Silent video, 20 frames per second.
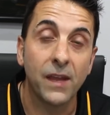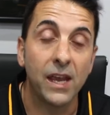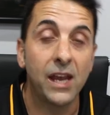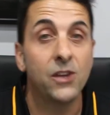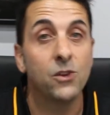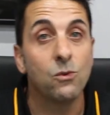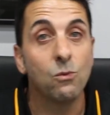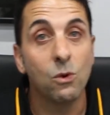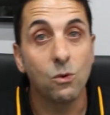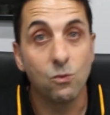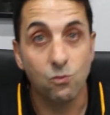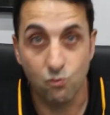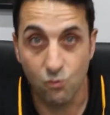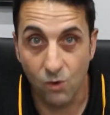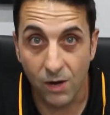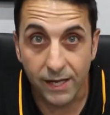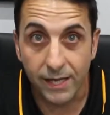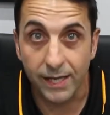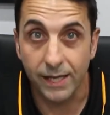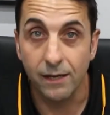and you are
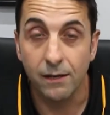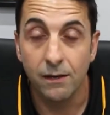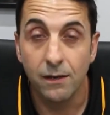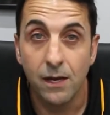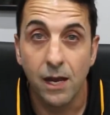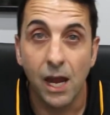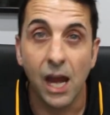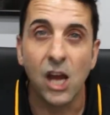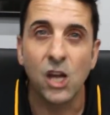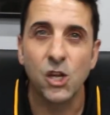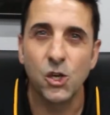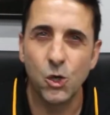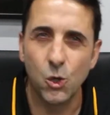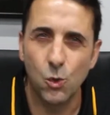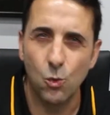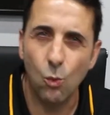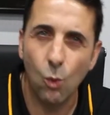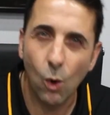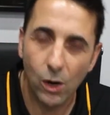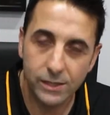ready, and you
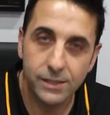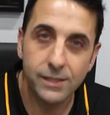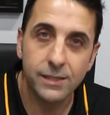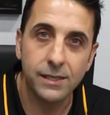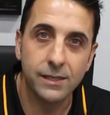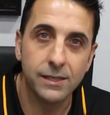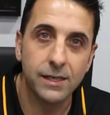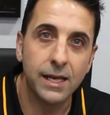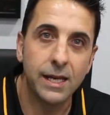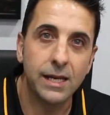want it,